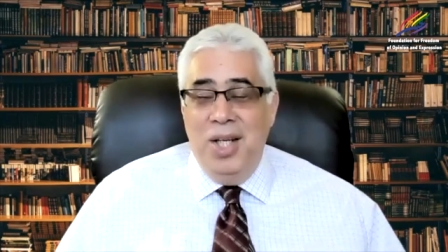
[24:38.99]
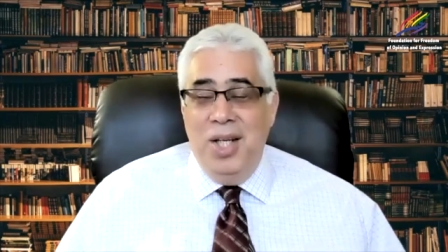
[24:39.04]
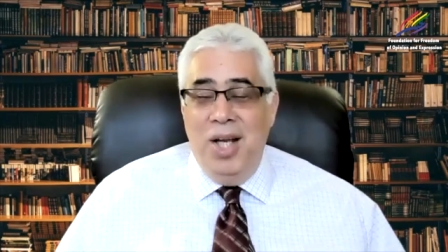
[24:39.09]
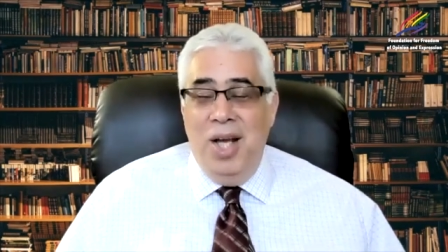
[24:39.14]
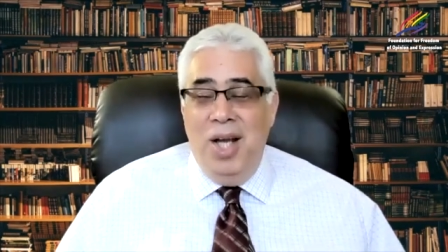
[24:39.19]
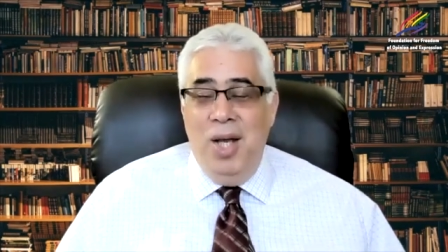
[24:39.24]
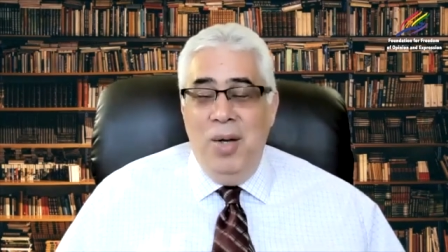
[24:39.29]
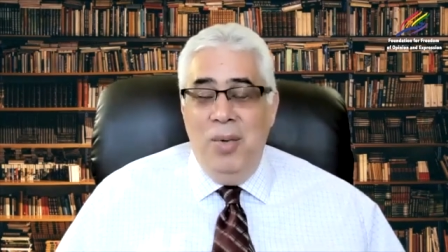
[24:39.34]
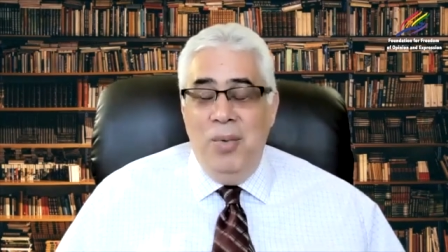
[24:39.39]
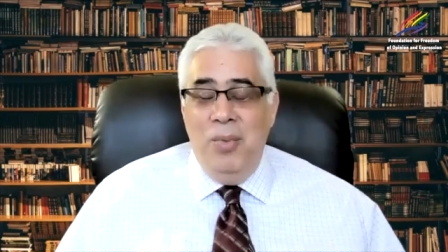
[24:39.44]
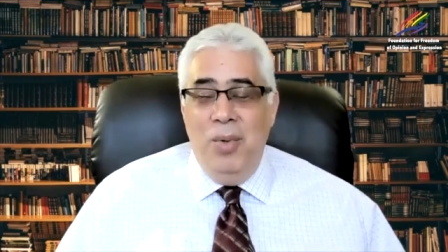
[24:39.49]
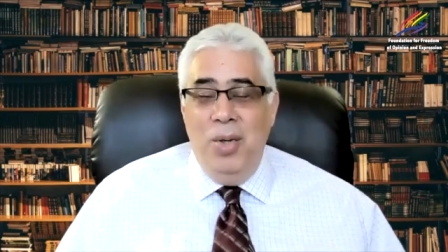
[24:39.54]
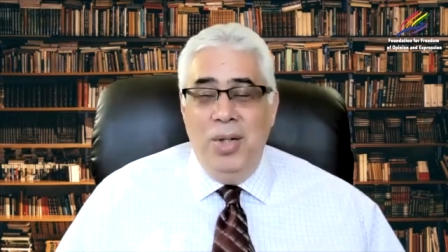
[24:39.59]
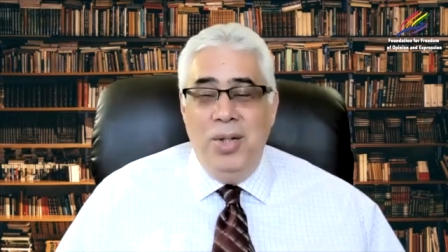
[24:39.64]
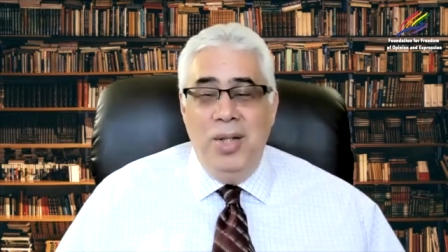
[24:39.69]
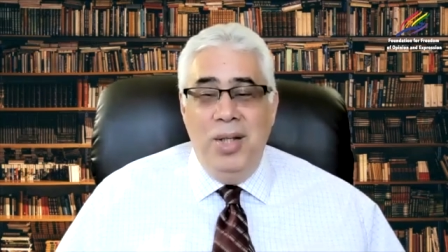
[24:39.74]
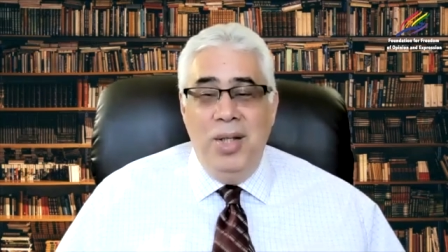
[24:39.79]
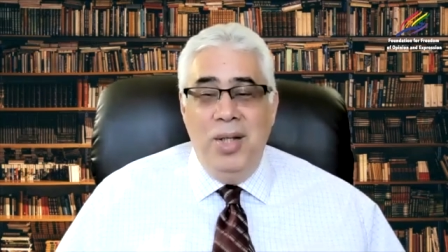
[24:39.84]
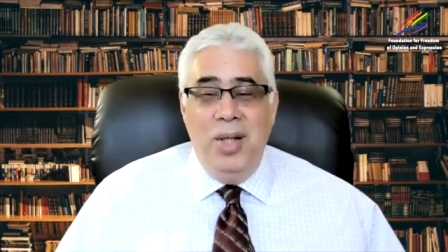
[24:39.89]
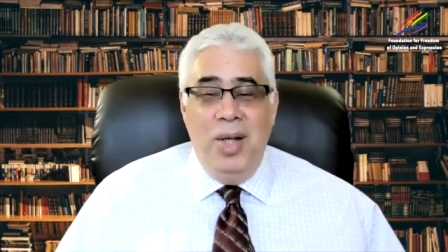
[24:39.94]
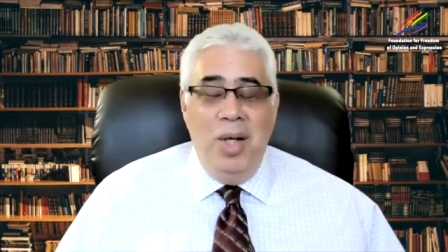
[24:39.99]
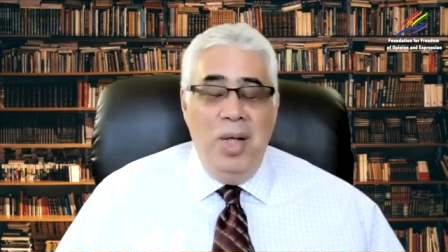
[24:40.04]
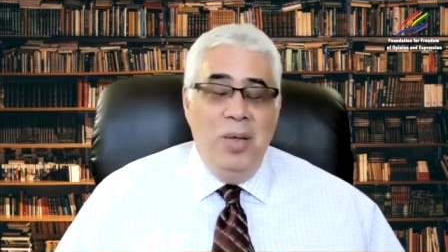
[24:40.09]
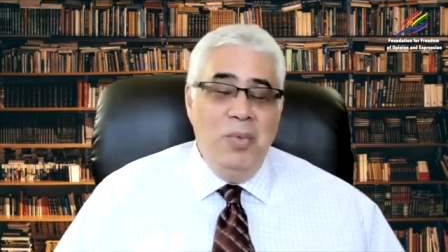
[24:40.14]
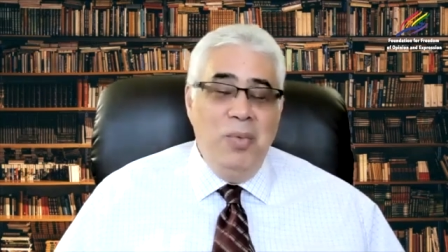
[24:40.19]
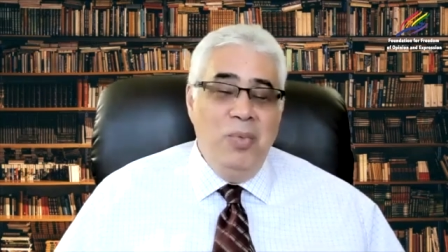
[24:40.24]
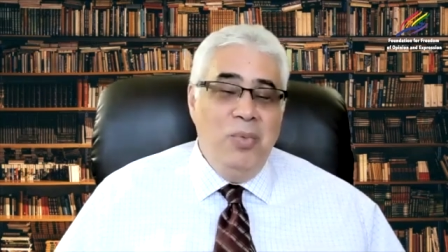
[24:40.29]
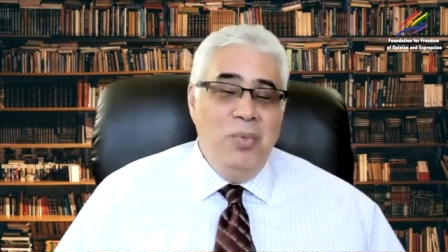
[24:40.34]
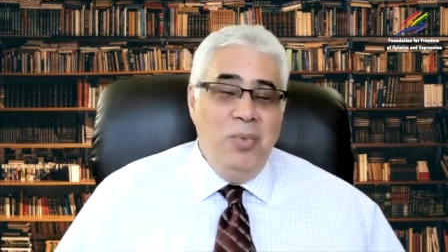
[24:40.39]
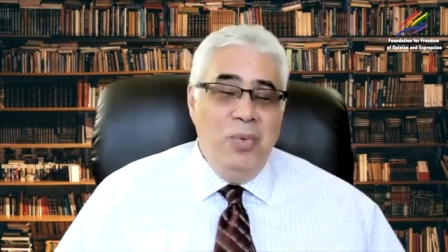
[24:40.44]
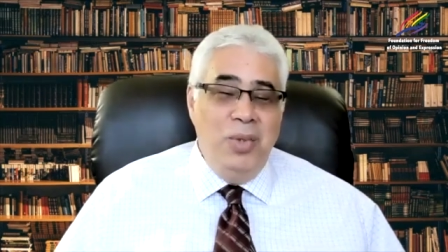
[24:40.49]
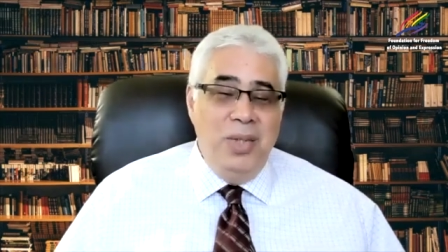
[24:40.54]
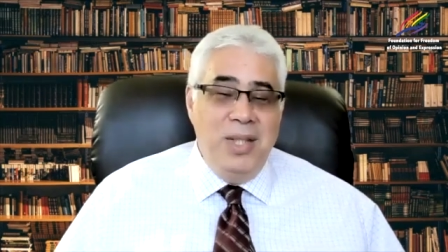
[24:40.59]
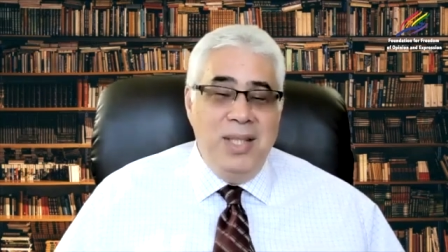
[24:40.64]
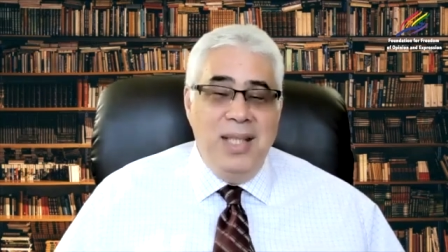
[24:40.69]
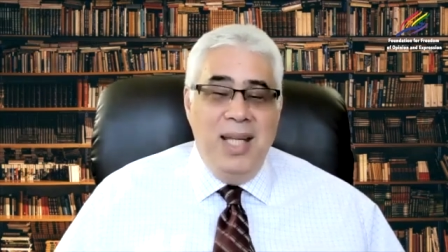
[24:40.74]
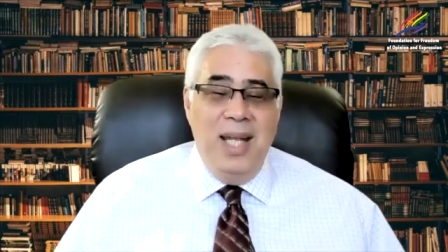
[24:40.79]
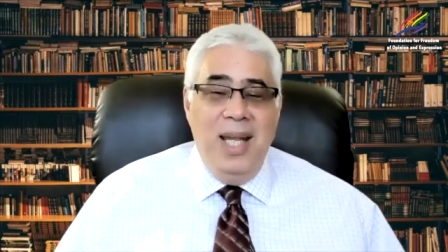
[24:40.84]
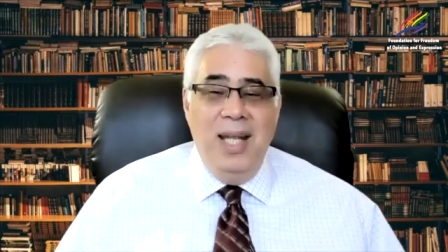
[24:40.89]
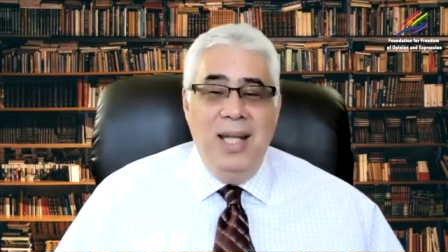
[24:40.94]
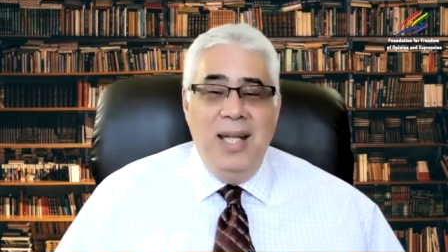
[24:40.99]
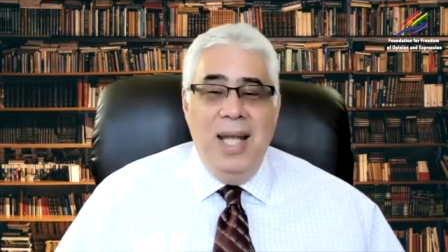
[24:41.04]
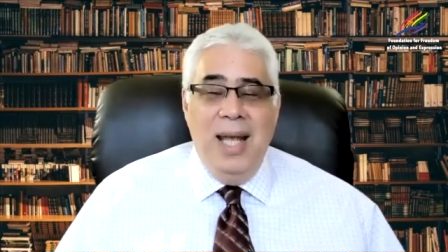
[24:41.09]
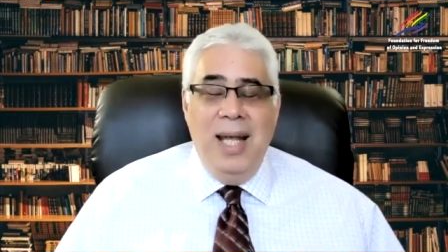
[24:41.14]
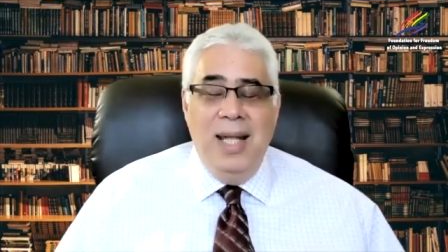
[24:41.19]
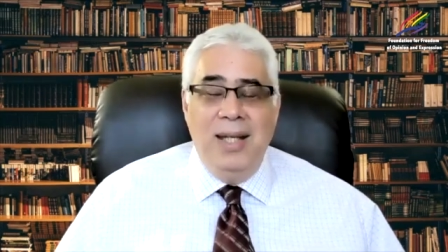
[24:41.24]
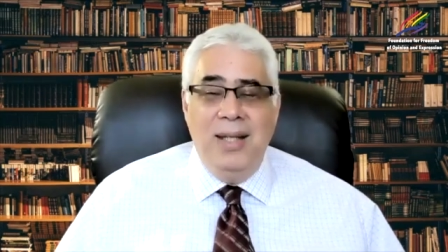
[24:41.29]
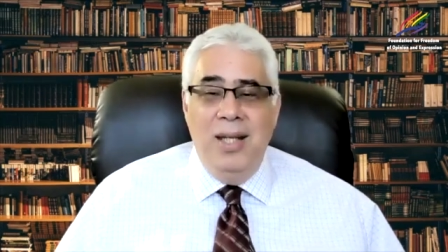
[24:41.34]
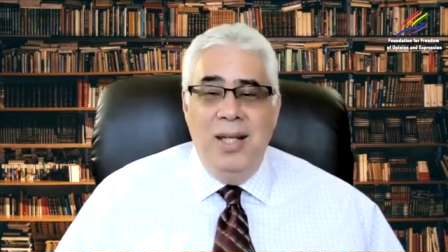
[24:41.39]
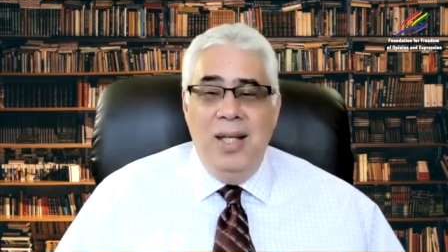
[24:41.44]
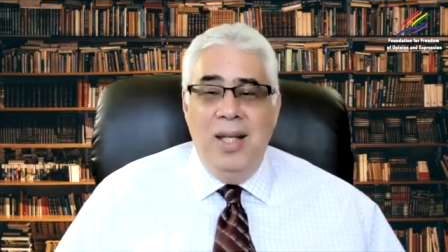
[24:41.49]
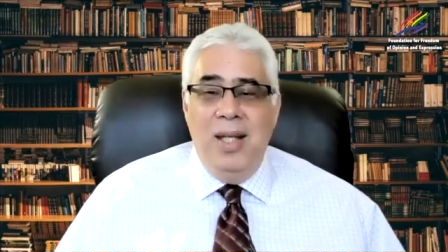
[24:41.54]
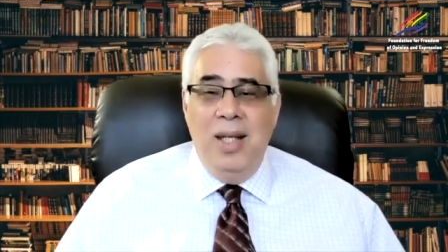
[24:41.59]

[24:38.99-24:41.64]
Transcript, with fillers: I wanted, I would say that